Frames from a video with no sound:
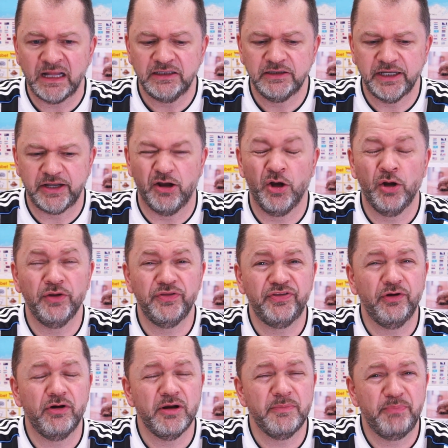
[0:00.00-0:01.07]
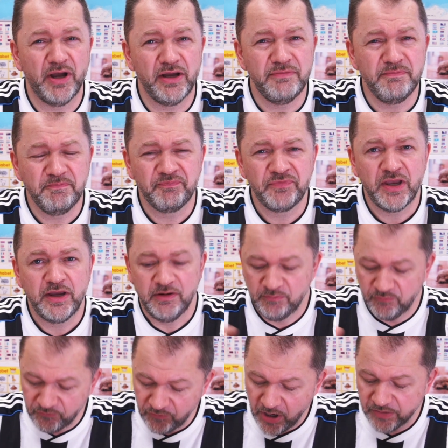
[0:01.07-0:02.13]
like a hot dog bun
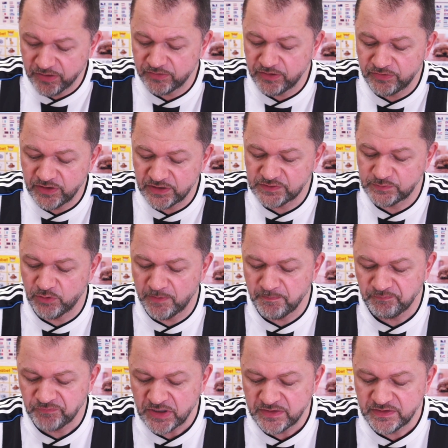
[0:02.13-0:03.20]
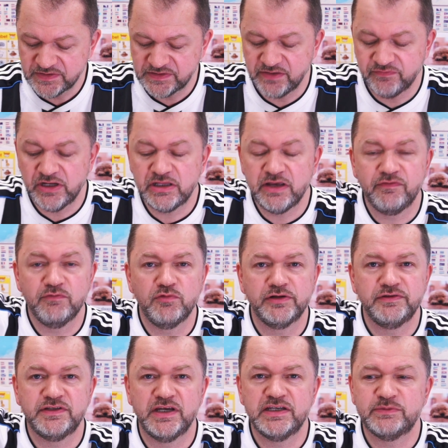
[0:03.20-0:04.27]
rather than this one. The 7-Eleven
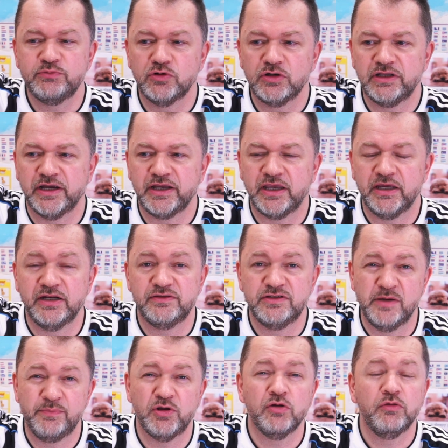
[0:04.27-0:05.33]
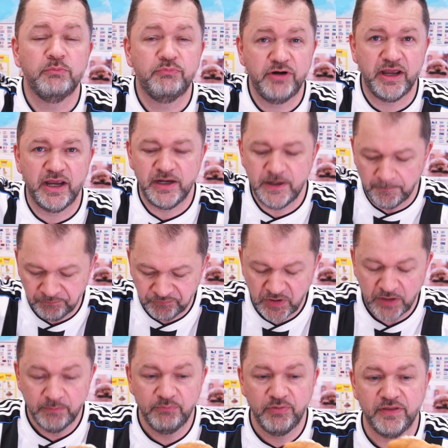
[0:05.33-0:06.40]
one tastes more like kind of typical bread,
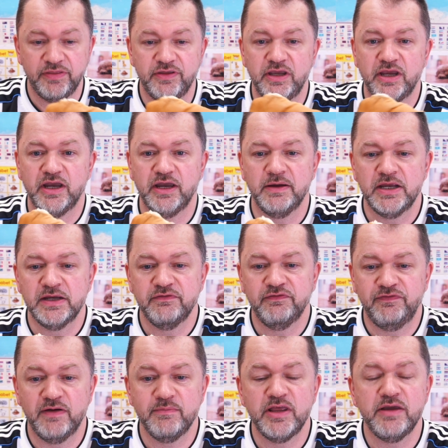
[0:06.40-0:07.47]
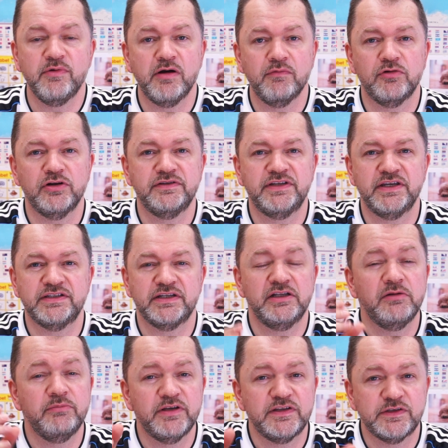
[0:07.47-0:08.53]
but the Family Mart one tastes a
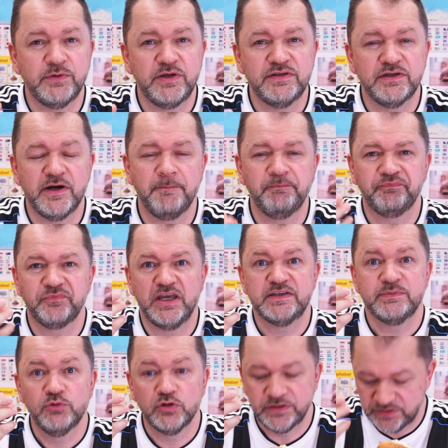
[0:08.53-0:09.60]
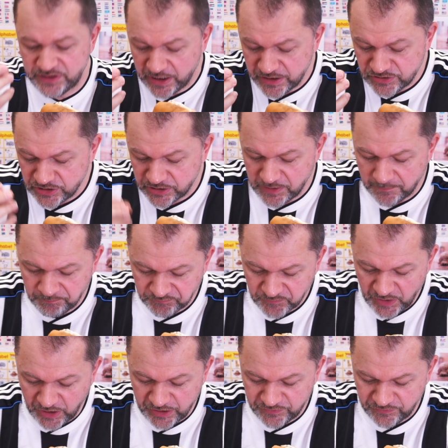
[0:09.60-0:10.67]
little bit sweeter. It's more tender,
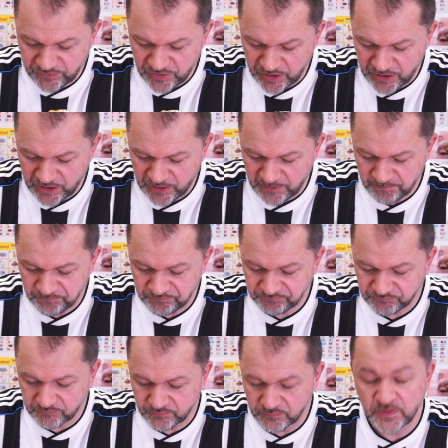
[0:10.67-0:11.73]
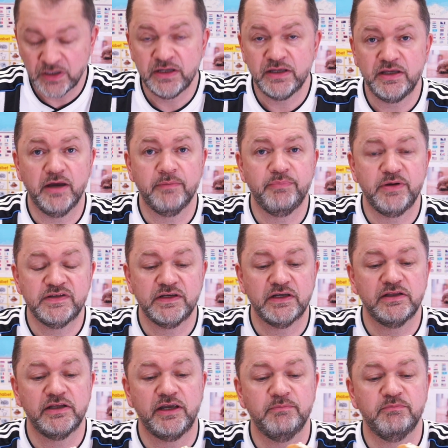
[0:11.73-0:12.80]
and yeah,
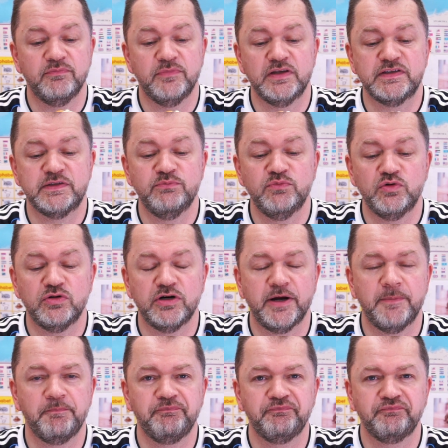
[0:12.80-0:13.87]
basically it's more